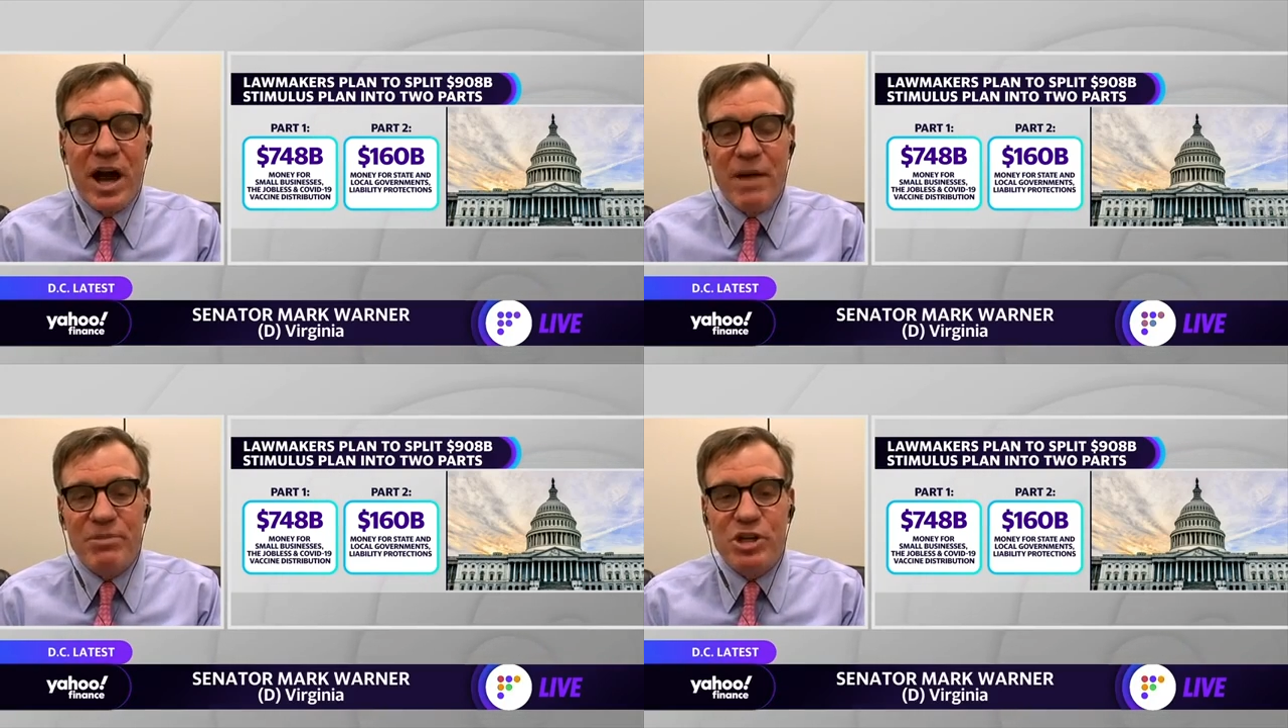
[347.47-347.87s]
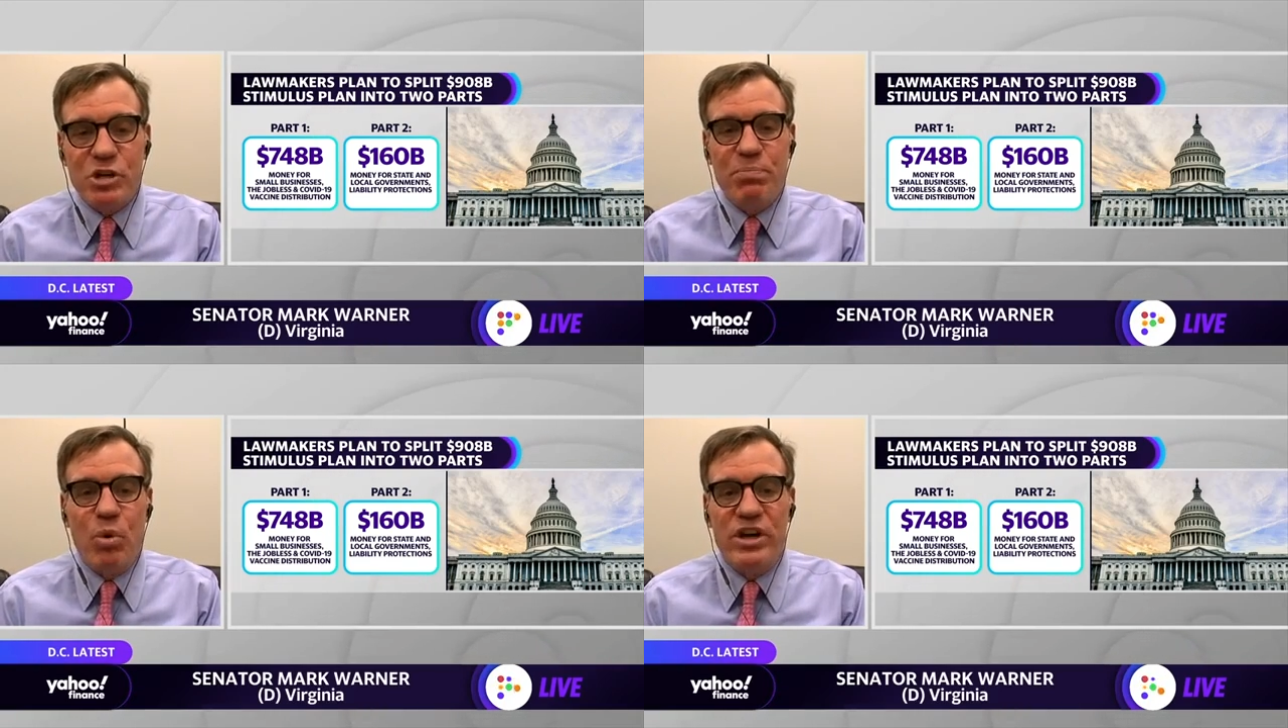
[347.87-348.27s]
I'm
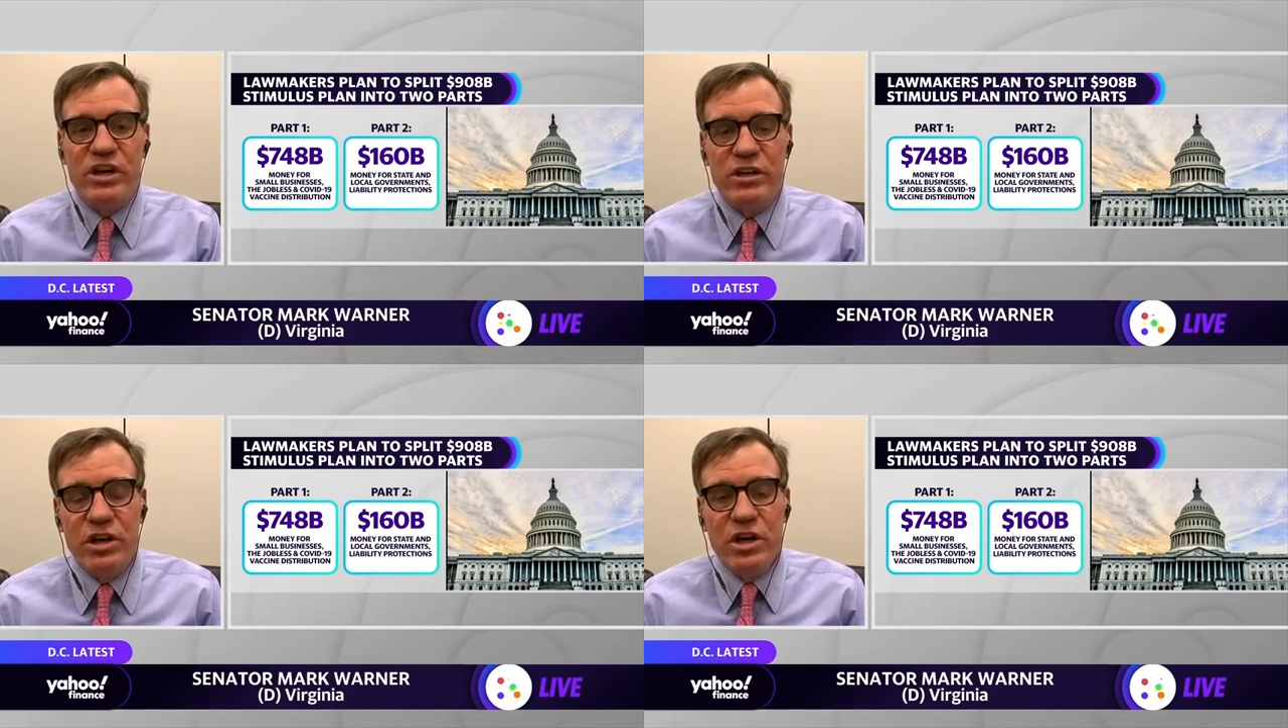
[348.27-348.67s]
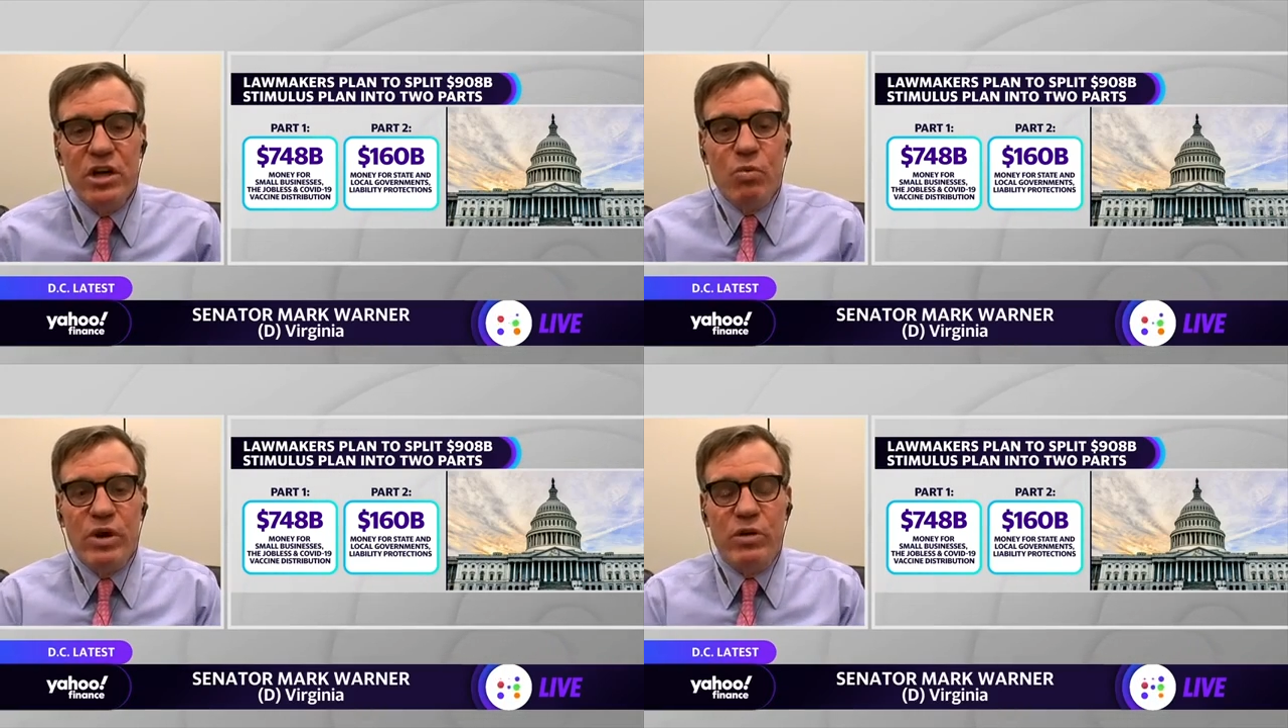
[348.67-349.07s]
disappointed
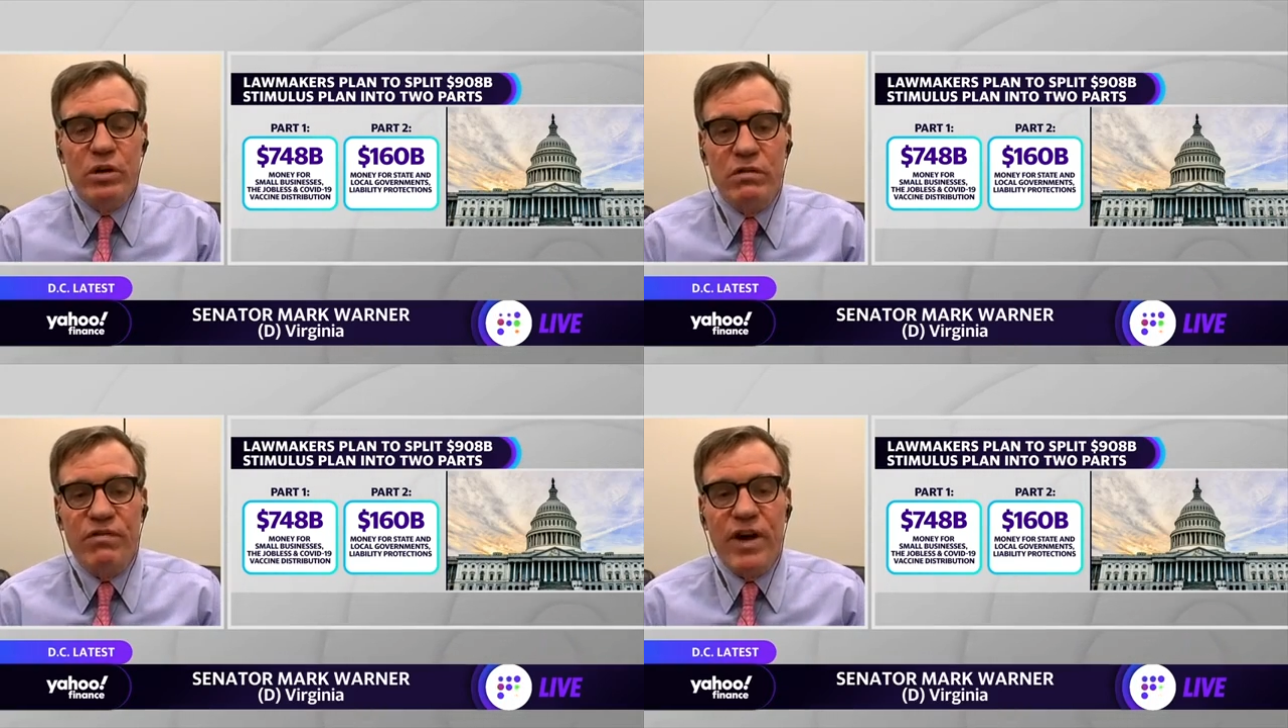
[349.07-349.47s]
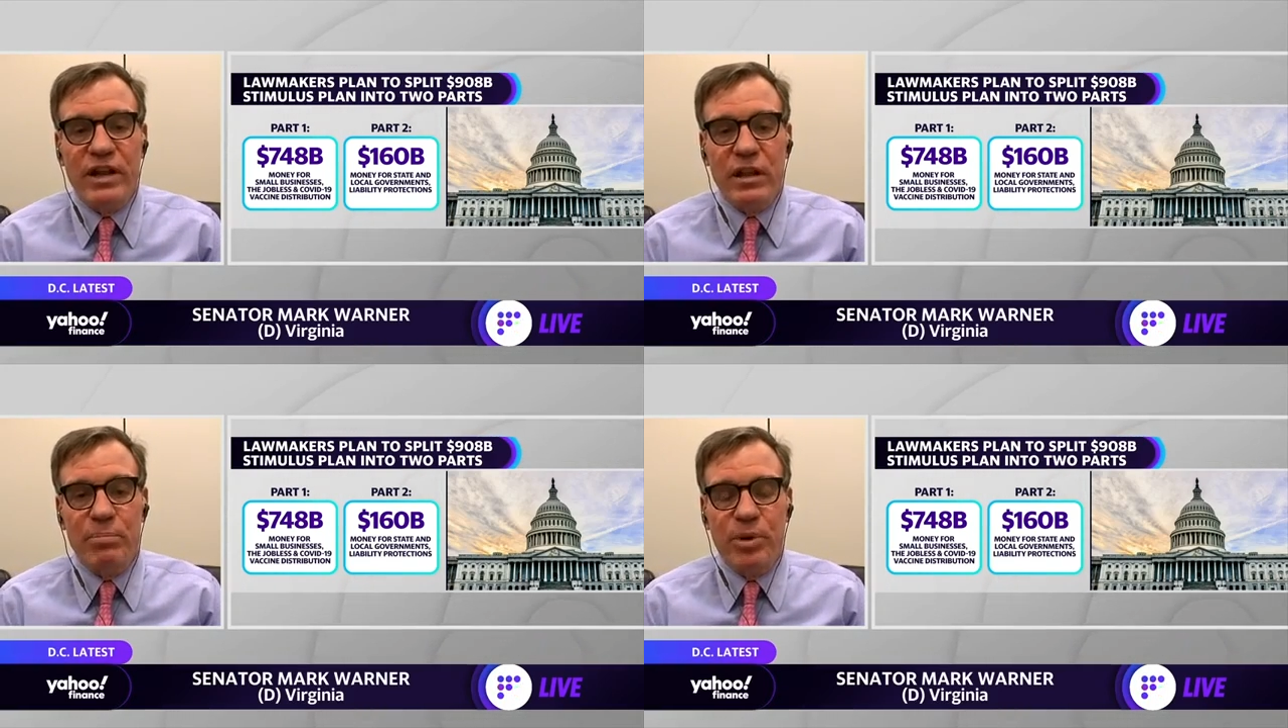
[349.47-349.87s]
we couldn't
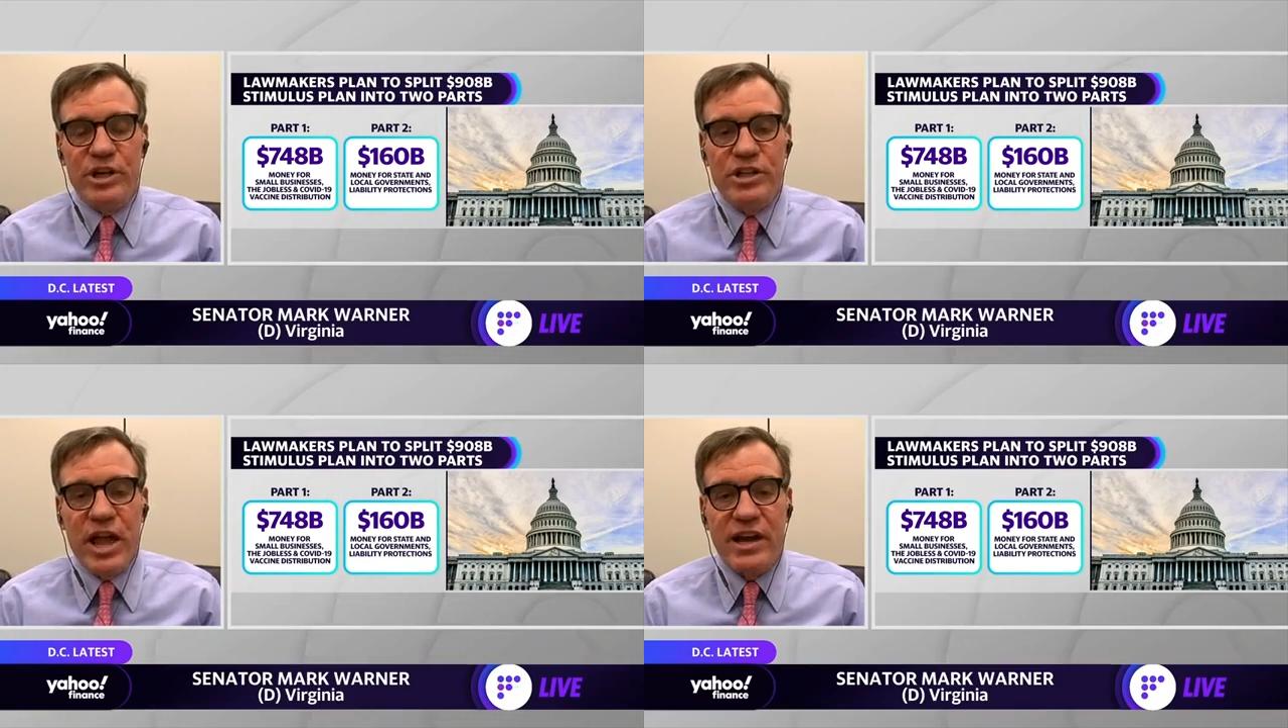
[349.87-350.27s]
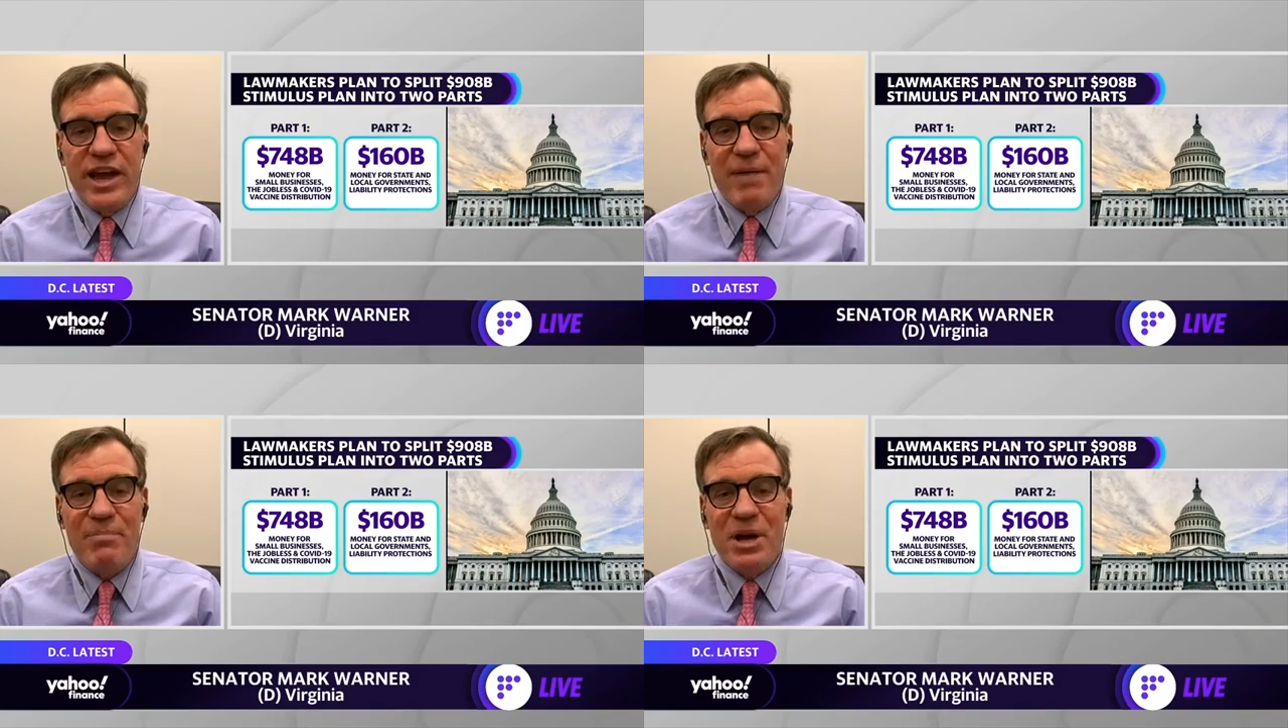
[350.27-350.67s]
finally bridge that
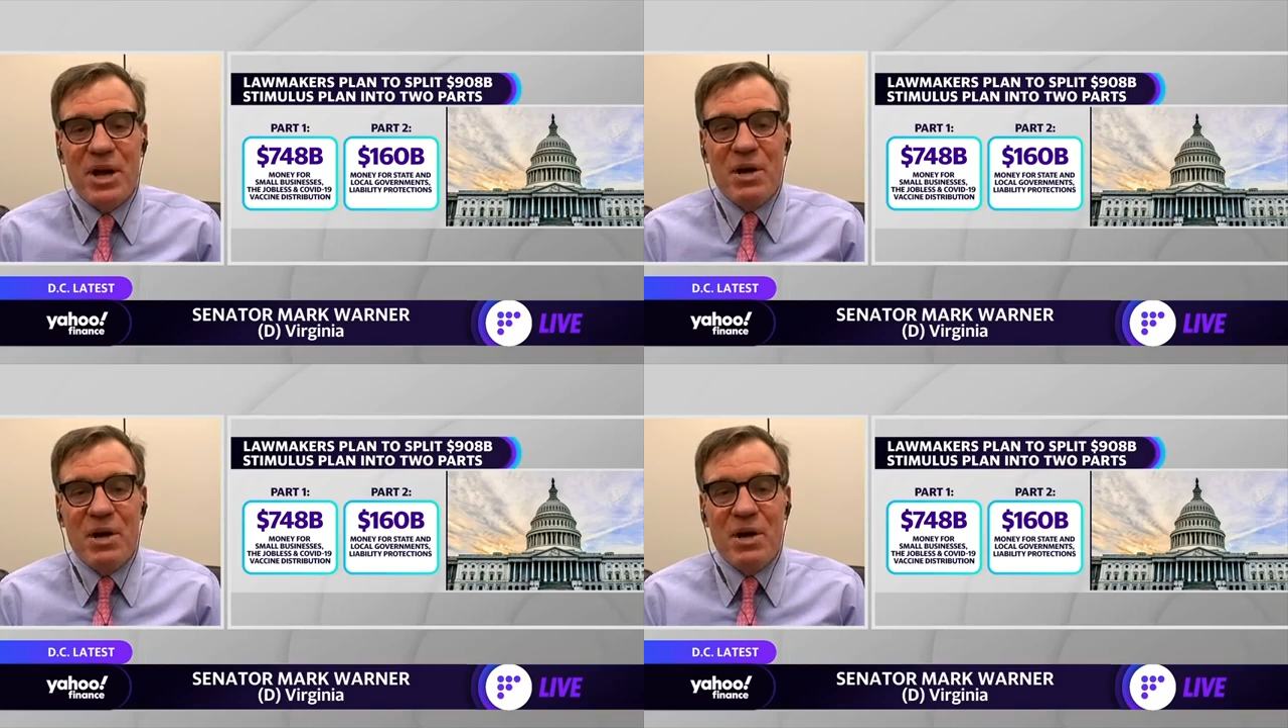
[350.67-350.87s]
gap.